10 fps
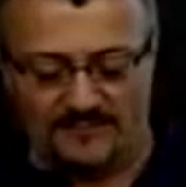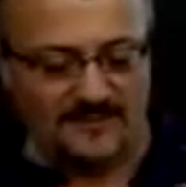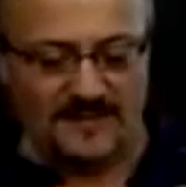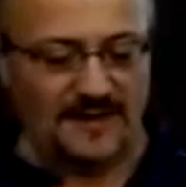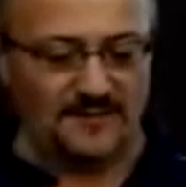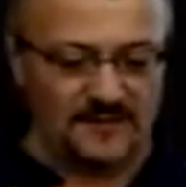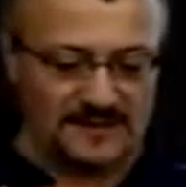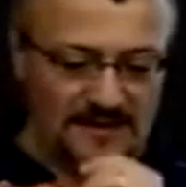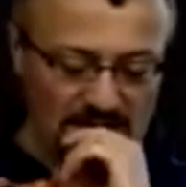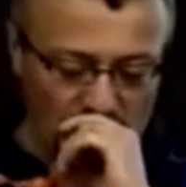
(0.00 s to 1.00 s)

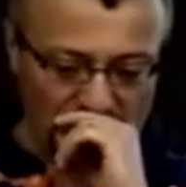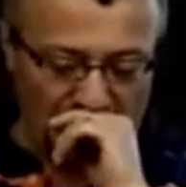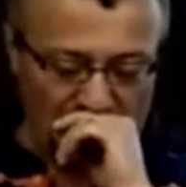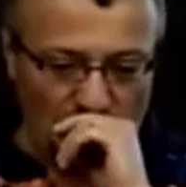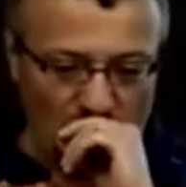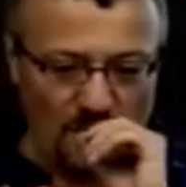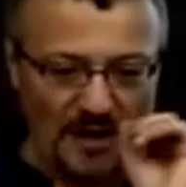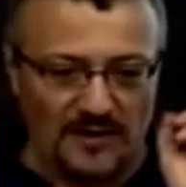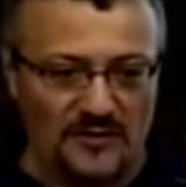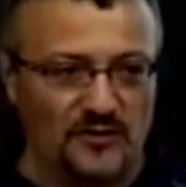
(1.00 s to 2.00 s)
glyphosate, and we'll talk more
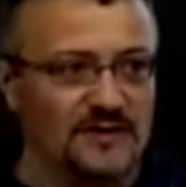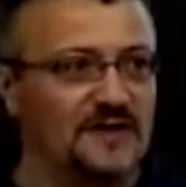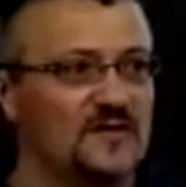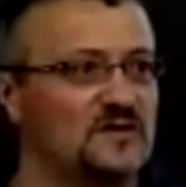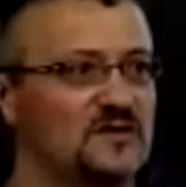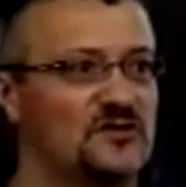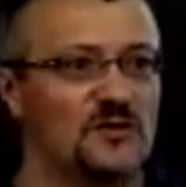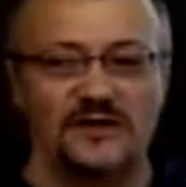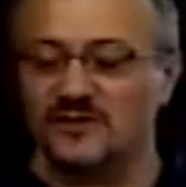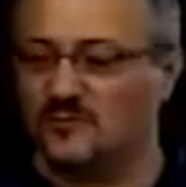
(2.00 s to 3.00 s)
about it. You'll get the
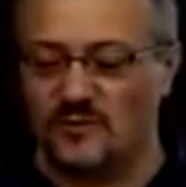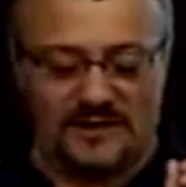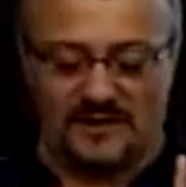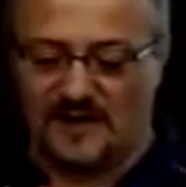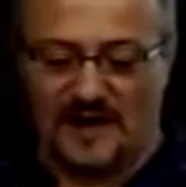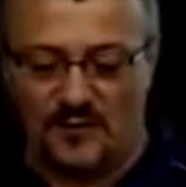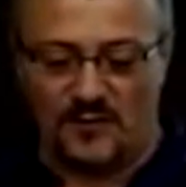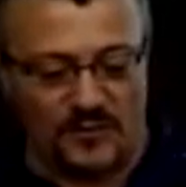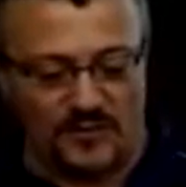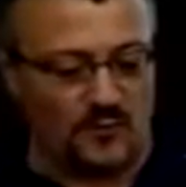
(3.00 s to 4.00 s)
situation when it's happened
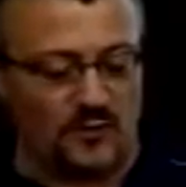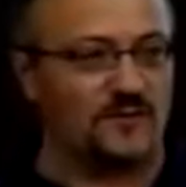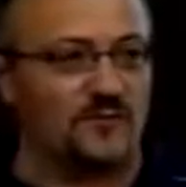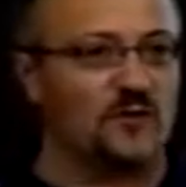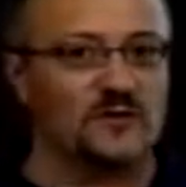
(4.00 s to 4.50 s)
with, with the growers.